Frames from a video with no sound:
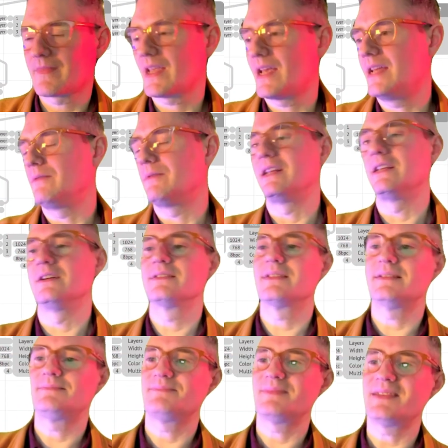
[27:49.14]
Anyway,
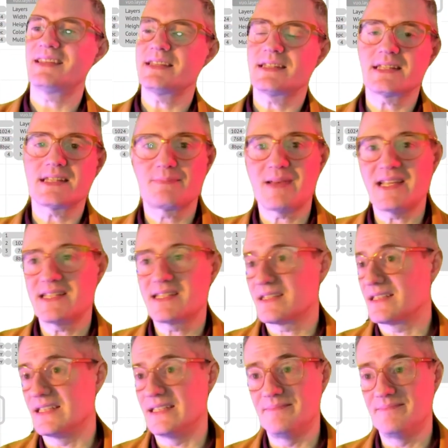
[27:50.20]
look, this is
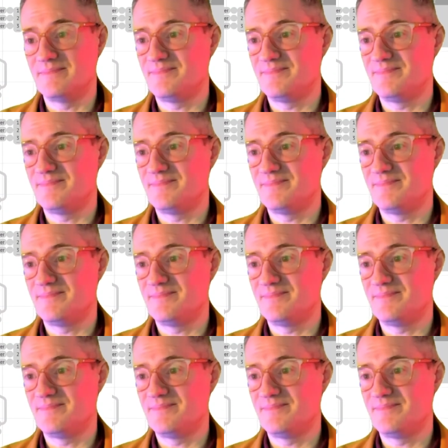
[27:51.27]
basically,